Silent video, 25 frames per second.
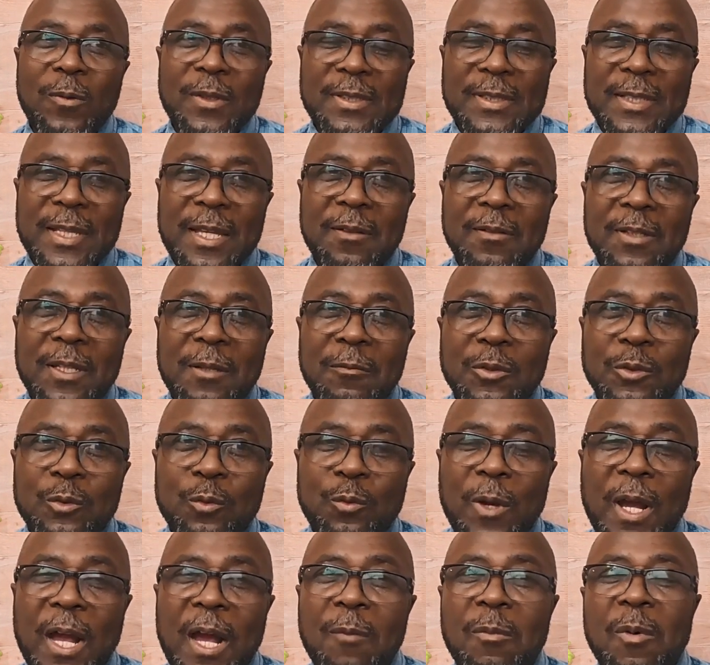said they was
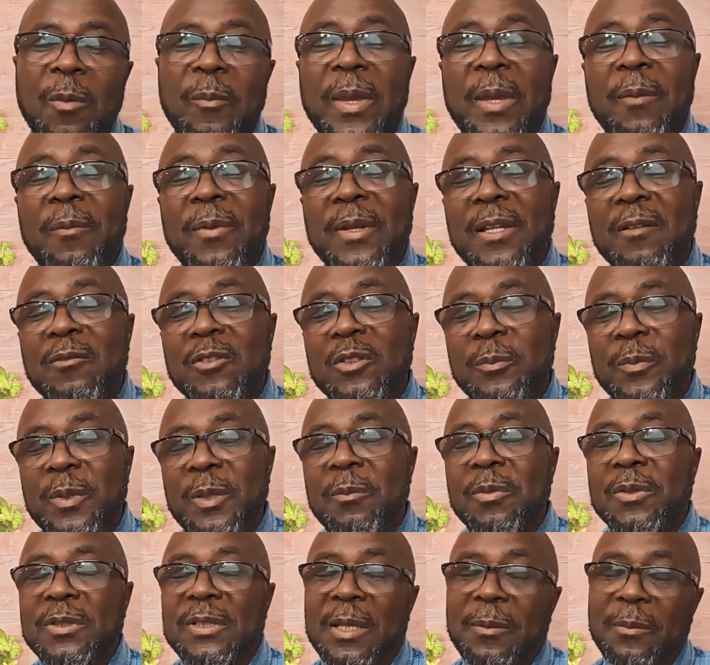wild, but maybe there was
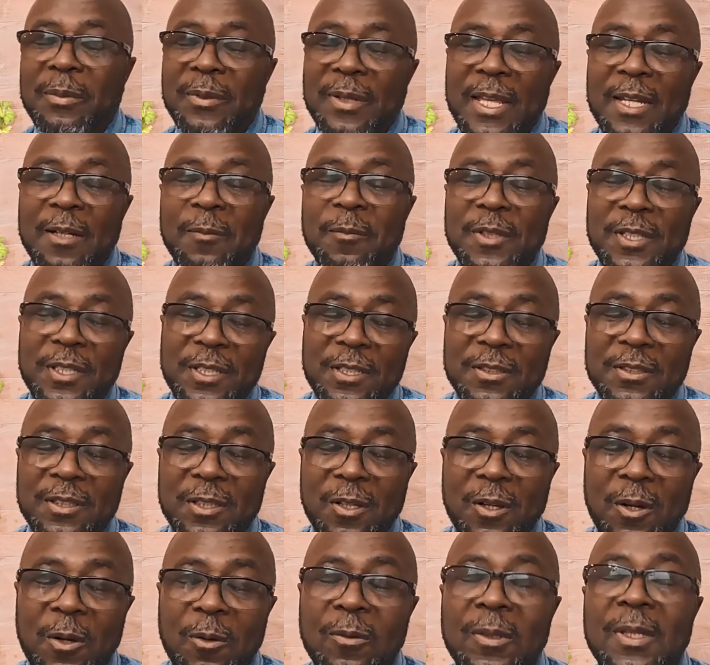people that planted them years
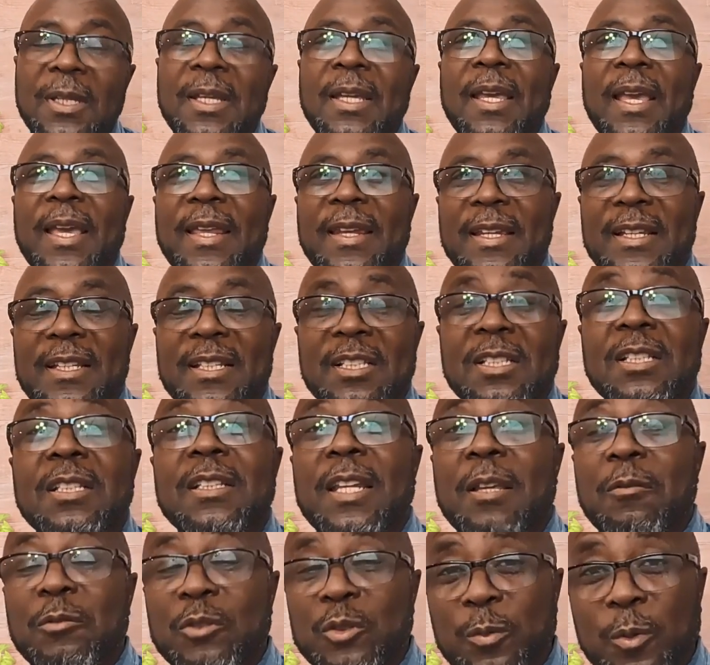ago, and
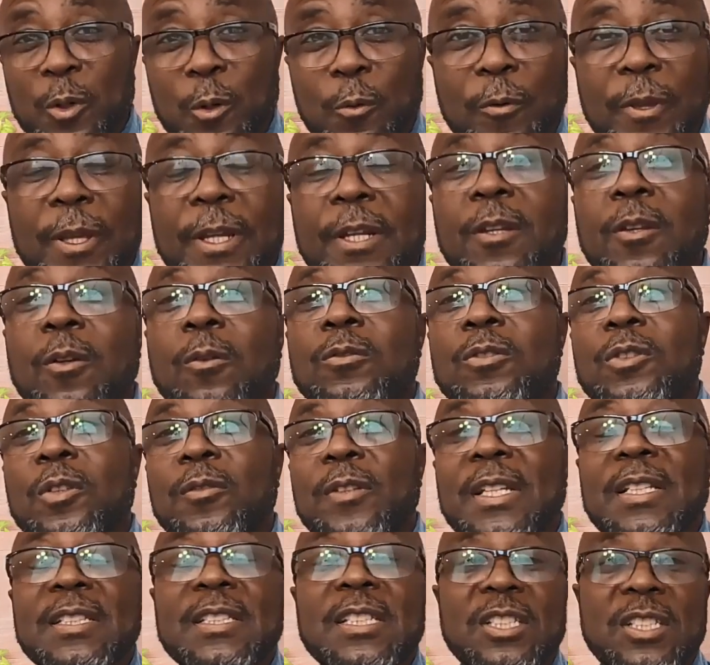they was perennial, so
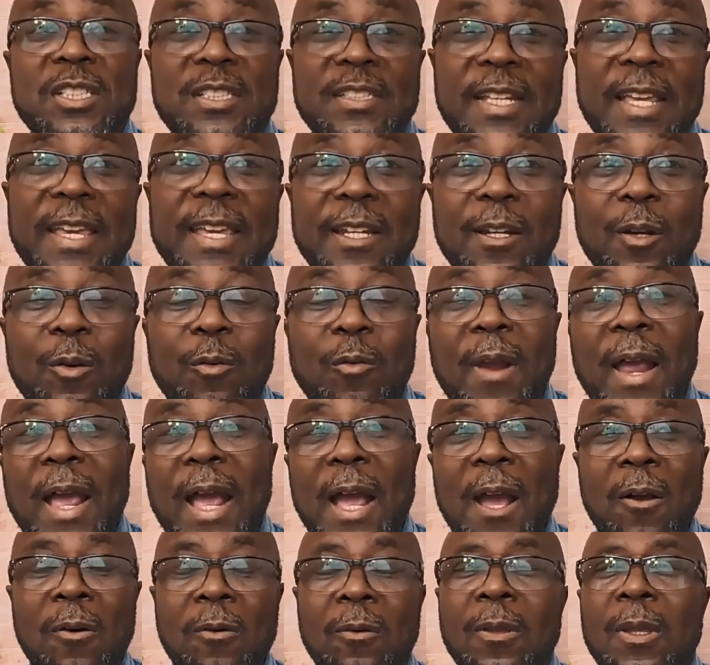they just stayed
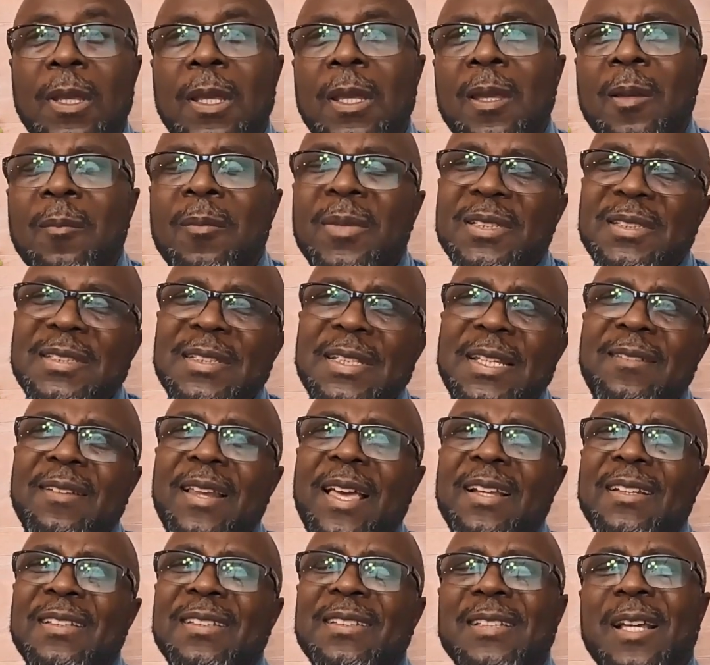around. It seems
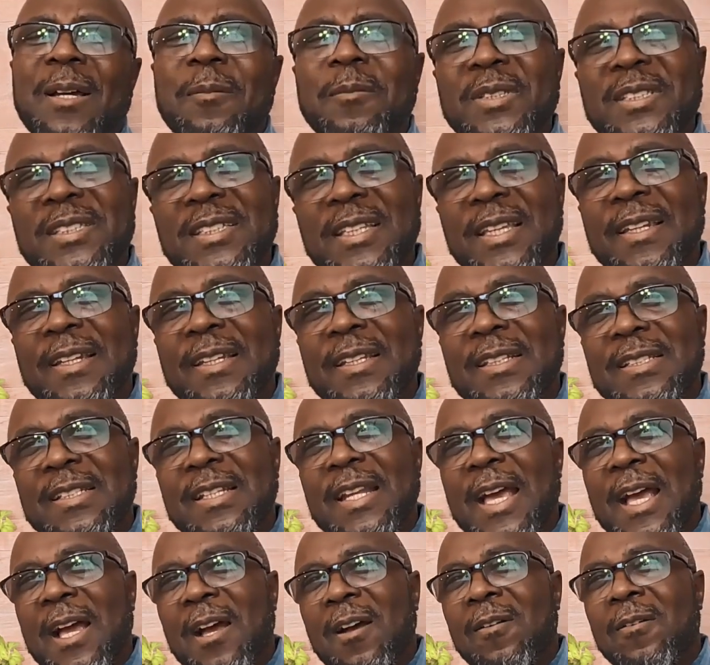like some cities
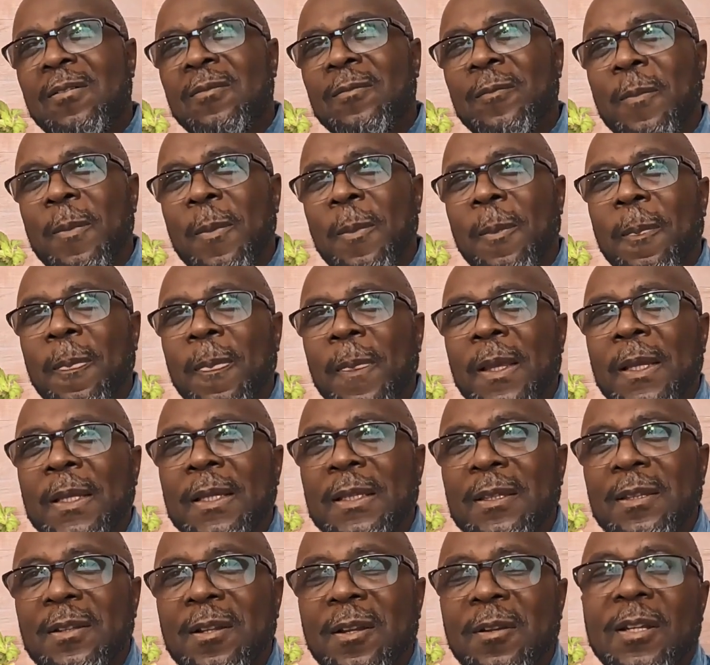now,
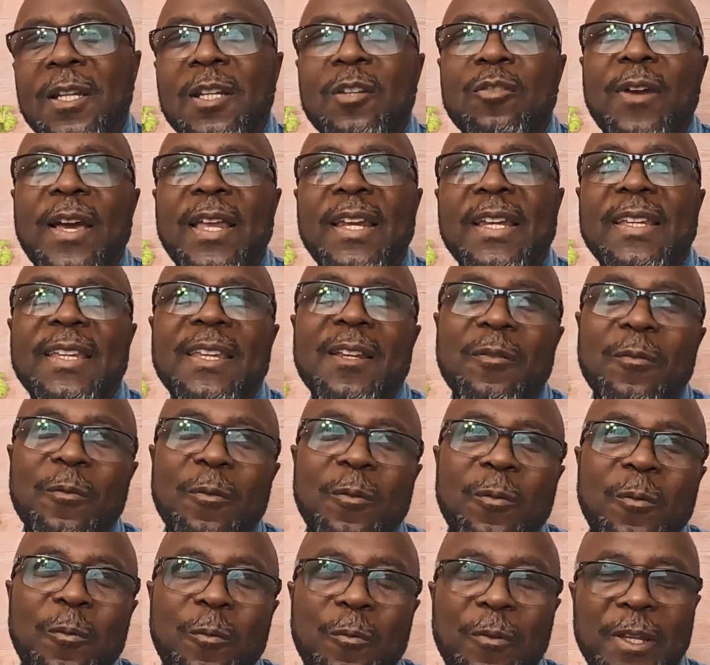they're trying to get
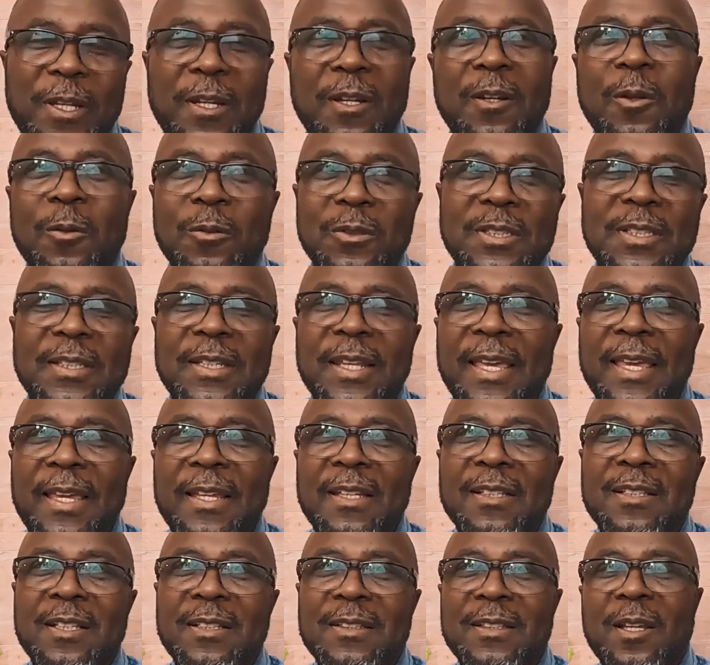rid of those
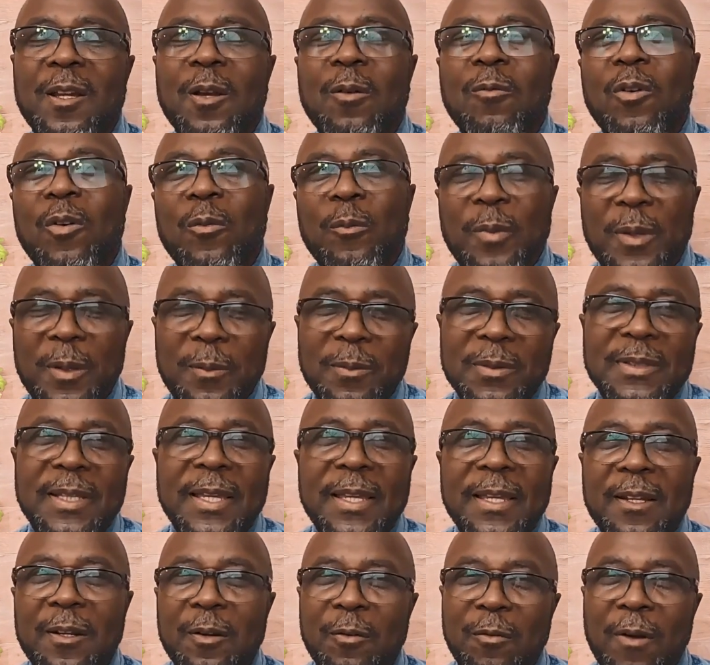things because they don't want people
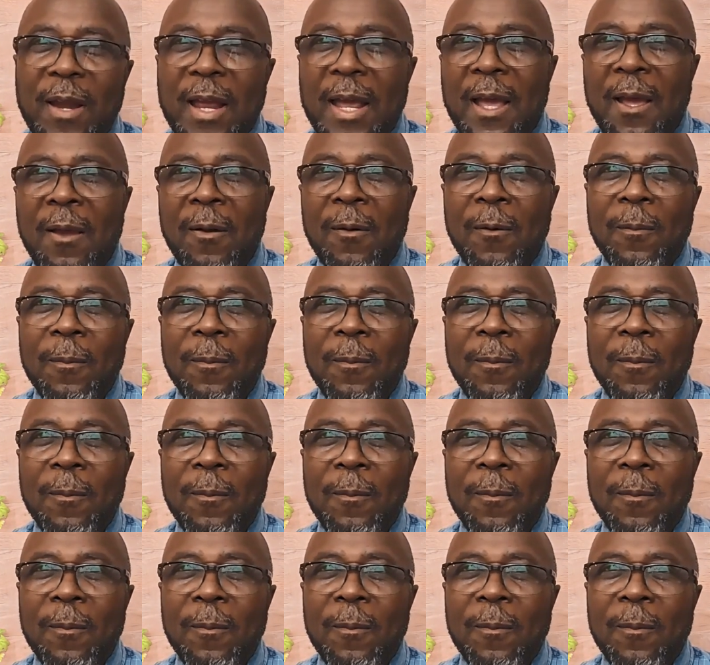hanging around.